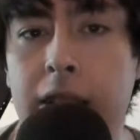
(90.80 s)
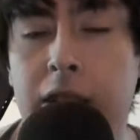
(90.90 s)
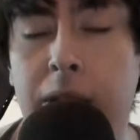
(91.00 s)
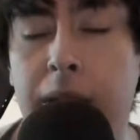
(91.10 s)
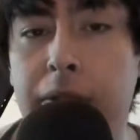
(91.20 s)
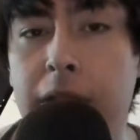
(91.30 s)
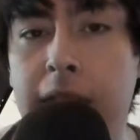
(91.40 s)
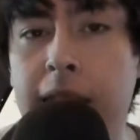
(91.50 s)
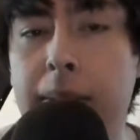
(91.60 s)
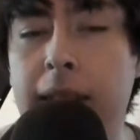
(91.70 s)
So if you're
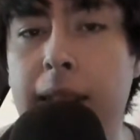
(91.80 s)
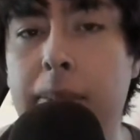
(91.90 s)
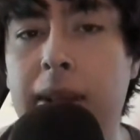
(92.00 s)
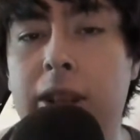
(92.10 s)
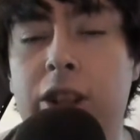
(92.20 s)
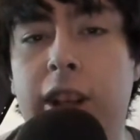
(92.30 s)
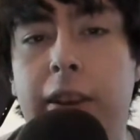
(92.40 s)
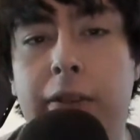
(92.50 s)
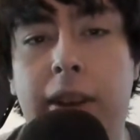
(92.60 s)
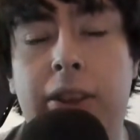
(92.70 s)
thinking about emailing
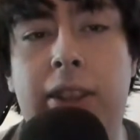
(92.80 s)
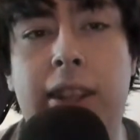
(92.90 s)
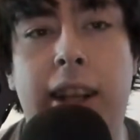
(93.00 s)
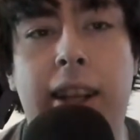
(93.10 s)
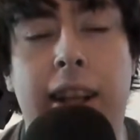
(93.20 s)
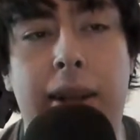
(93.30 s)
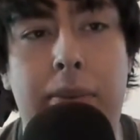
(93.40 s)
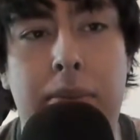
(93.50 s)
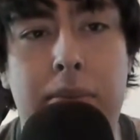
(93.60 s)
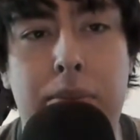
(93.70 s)
Jeff, understand that
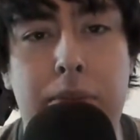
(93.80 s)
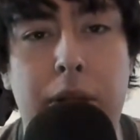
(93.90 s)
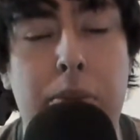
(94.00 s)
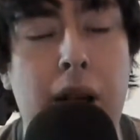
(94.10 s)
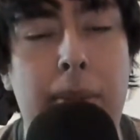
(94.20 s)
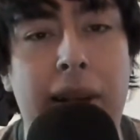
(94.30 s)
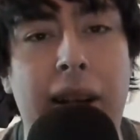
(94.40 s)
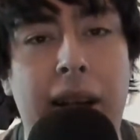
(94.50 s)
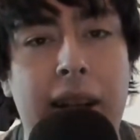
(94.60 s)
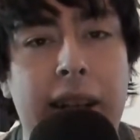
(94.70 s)
you're probably
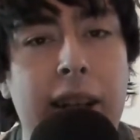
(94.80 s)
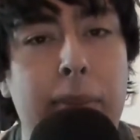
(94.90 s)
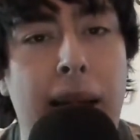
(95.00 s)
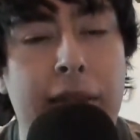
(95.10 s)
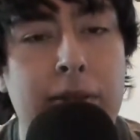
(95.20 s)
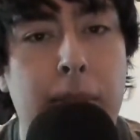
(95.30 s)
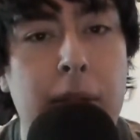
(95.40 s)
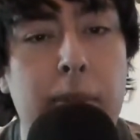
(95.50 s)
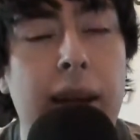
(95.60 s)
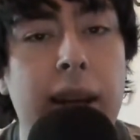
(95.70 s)
not going to hear back from
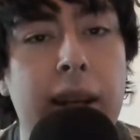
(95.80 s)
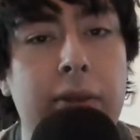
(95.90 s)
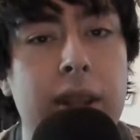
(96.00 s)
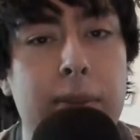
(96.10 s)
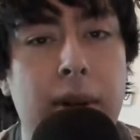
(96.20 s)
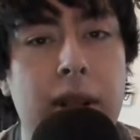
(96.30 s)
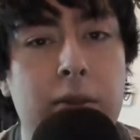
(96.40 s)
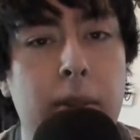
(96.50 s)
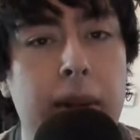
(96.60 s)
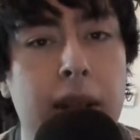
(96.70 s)
him. You may get a response
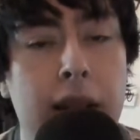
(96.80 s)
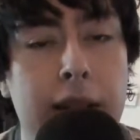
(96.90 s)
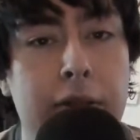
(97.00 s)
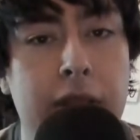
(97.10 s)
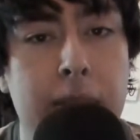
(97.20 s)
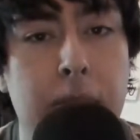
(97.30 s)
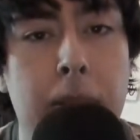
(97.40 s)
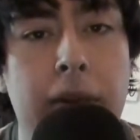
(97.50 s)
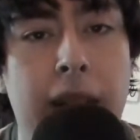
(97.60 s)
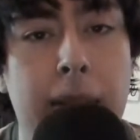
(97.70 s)
from a, a different
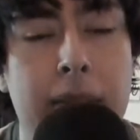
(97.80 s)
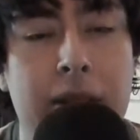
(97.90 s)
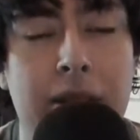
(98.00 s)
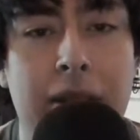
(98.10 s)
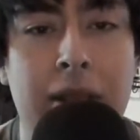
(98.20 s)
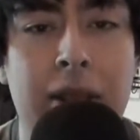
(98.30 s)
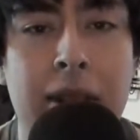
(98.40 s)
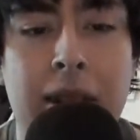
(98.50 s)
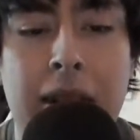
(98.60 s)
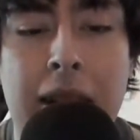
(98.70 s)
department of Amazon.
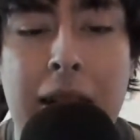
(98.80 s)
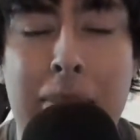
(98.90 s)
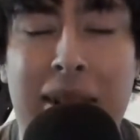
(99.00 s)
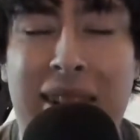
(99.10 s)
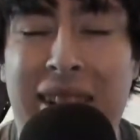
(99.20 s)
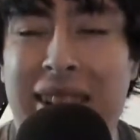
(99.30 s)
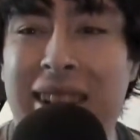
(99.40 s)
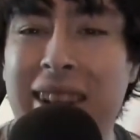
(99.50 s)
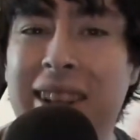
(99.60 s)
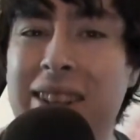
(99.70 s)
But uh,
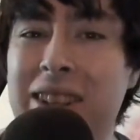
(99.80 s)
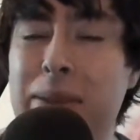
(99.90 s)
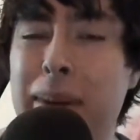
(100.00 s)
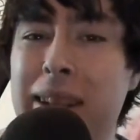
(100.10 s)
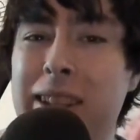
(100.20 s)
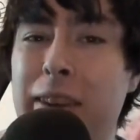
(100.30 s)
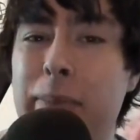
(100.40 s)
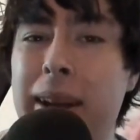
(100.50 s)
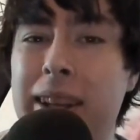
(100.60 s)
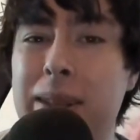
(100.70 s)
just based
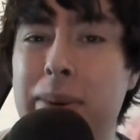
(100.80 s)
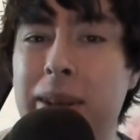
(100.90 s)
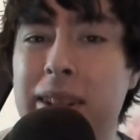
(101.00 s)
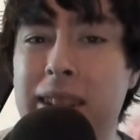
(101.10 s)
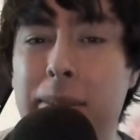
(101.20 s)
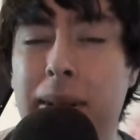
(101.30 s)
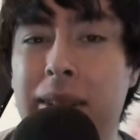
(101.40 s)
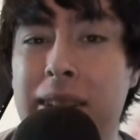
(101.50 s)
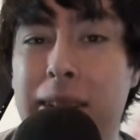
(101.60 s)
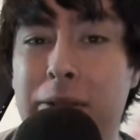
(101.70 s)
off my experience
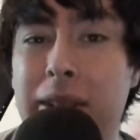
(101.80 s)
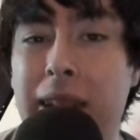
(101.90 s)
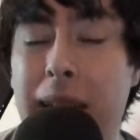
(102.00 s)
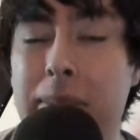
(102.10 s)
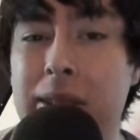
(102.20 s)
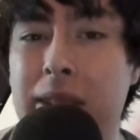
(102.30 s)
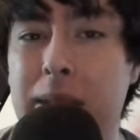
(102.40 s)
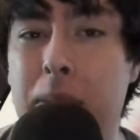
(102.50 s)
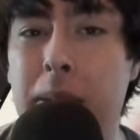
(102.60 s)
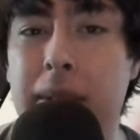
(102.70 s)
emailing different Amazon
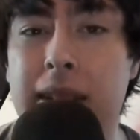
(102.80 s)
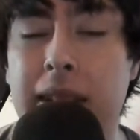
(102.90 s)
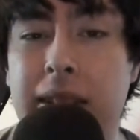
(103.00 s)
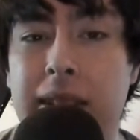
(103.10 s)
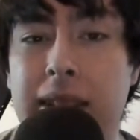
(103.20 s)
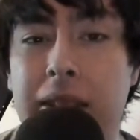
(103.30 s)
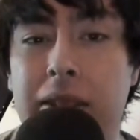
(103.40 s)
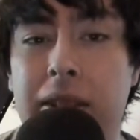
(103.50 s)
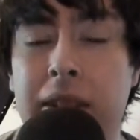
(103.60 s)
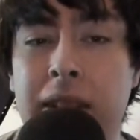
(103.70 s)
departments as a
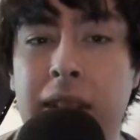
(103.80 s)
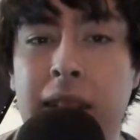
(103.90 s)
seller